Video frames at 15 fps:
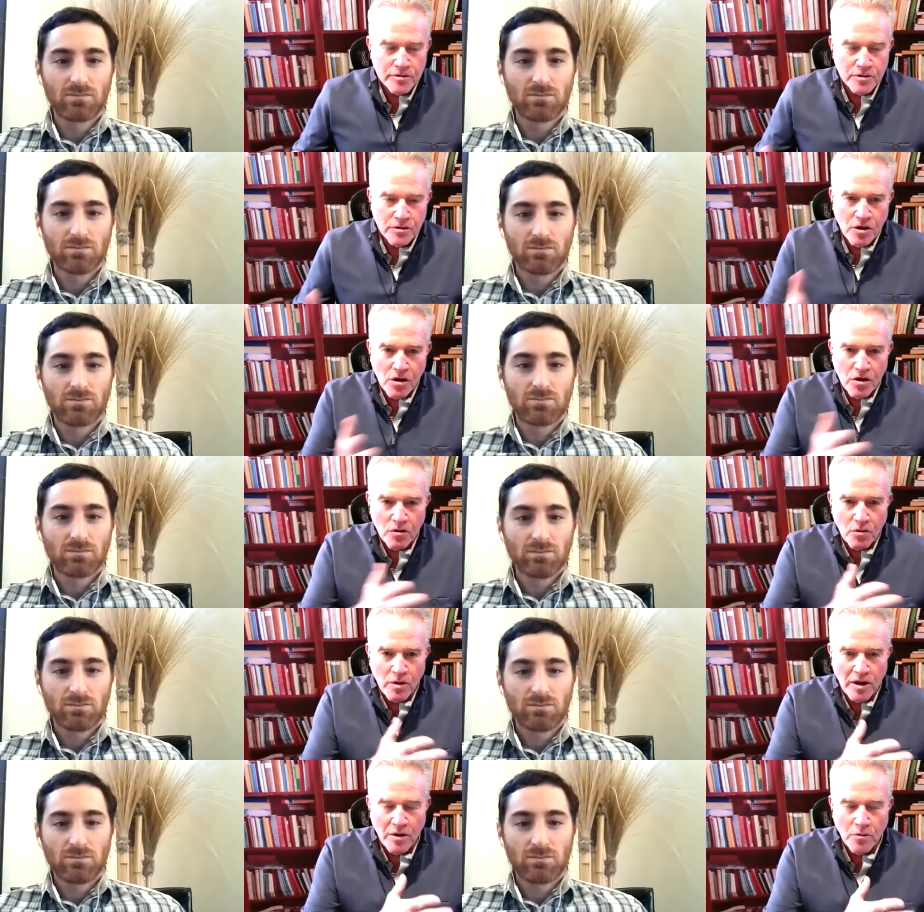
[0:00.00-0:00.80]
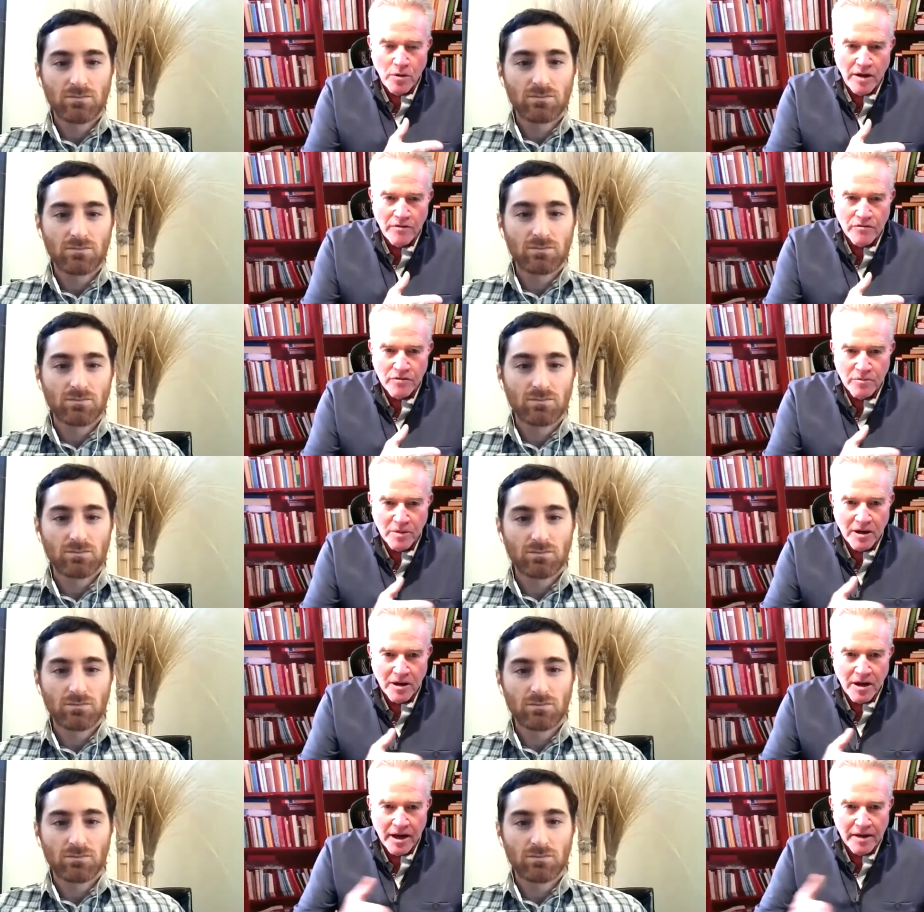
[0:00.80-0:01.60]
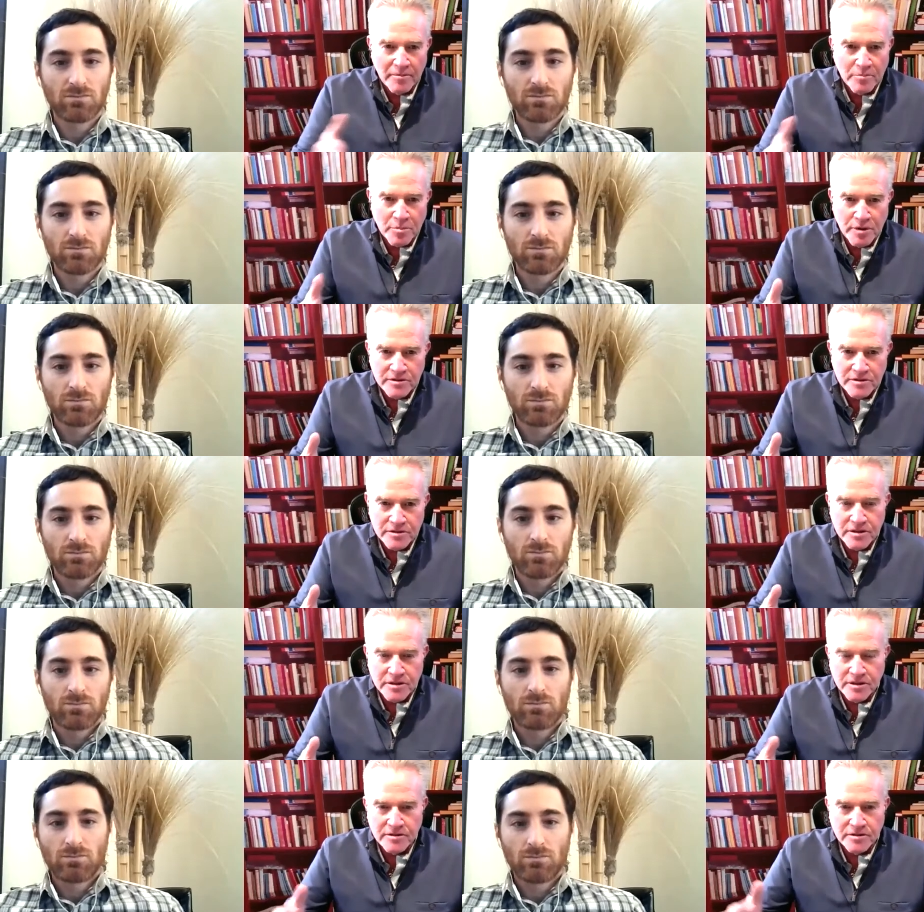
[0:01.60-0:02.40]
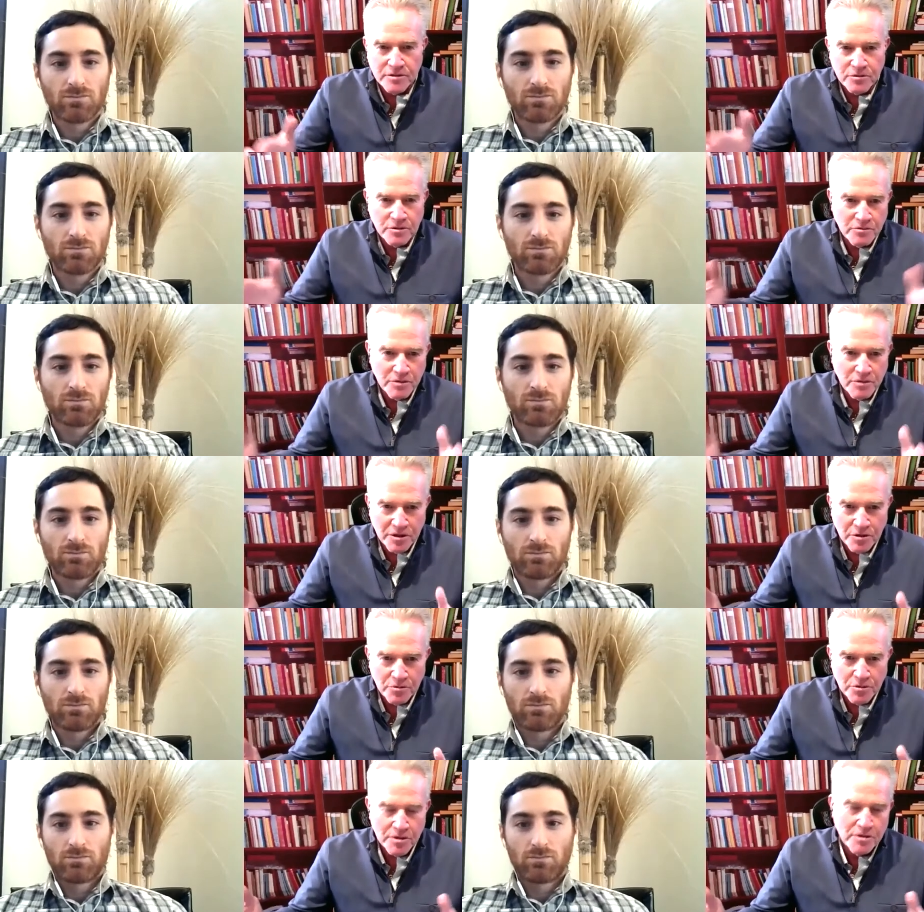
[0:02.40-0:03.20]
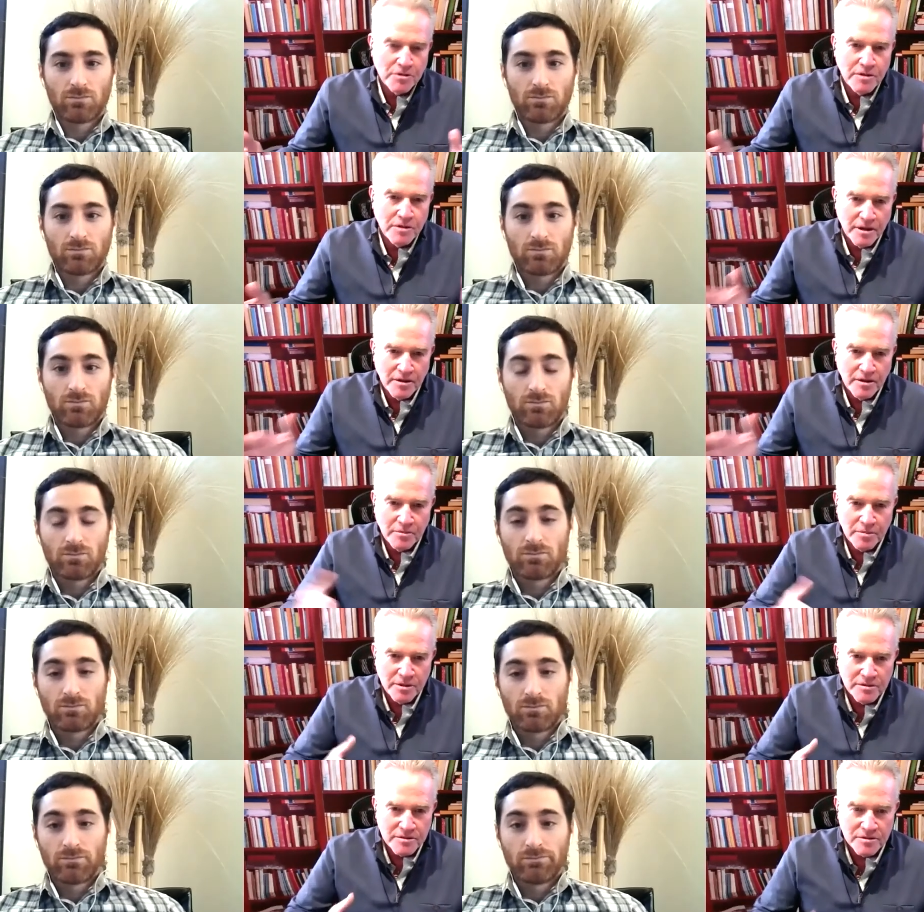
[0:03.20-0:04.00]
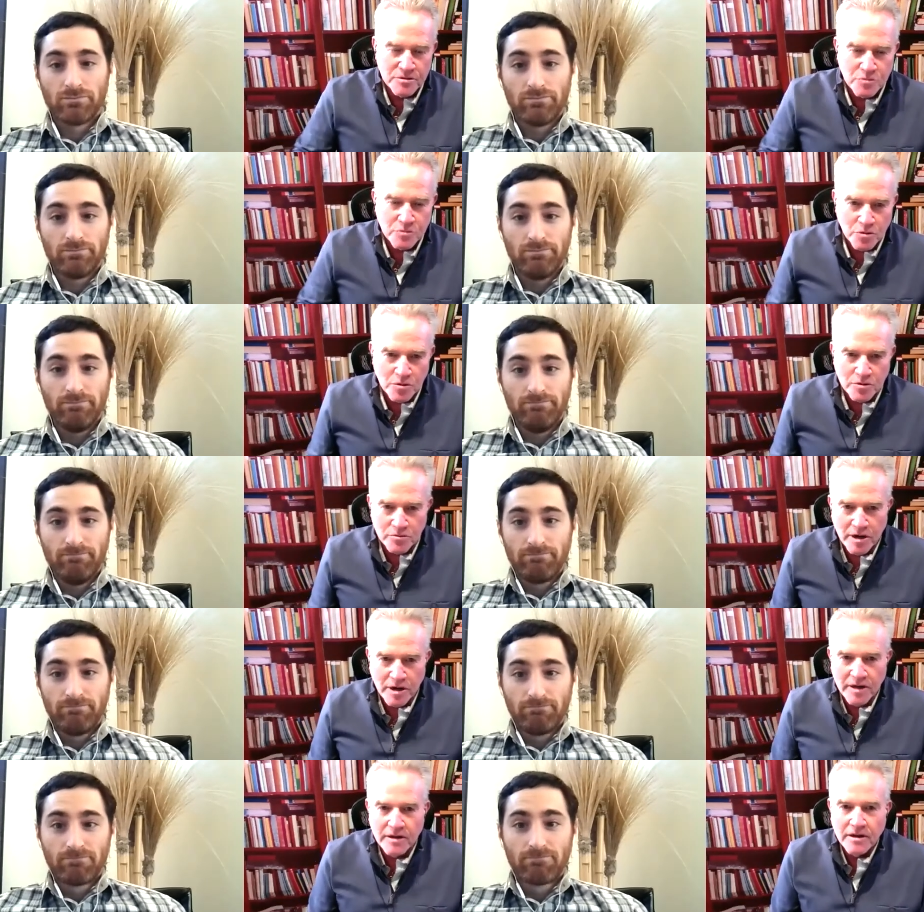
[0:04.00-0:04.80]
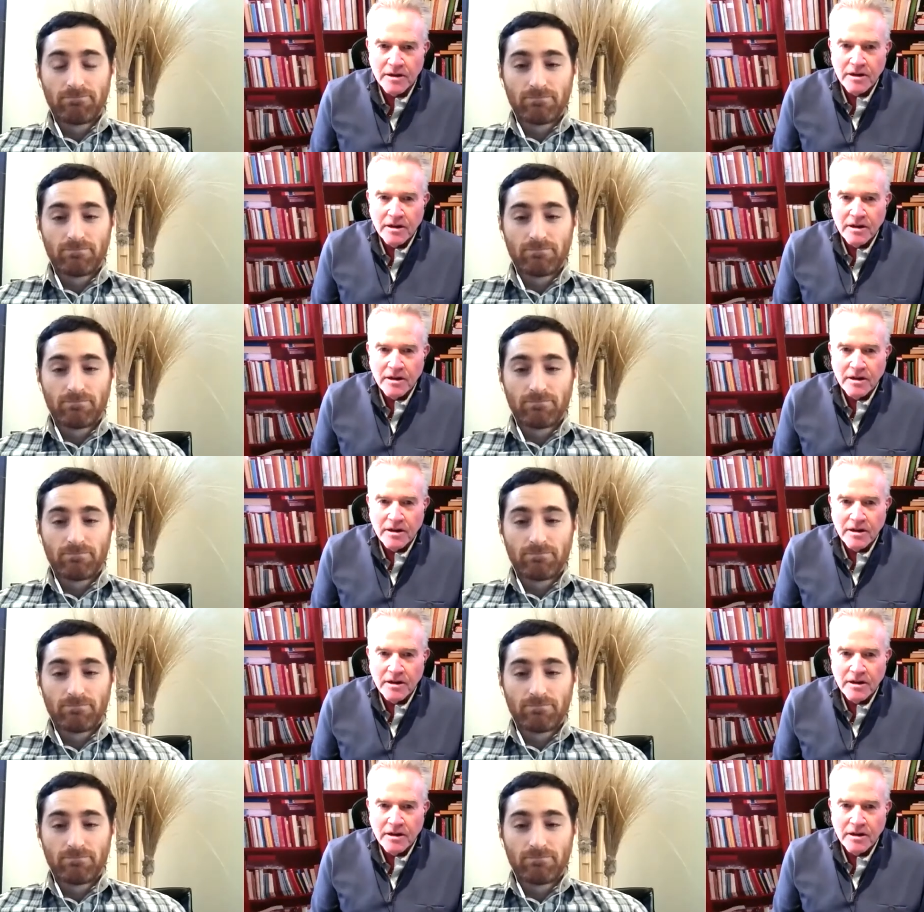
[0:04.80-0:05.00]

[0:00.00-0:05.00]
Speaker 1: a long way away from a guy at Princeton doing what you were doing in the business world, right?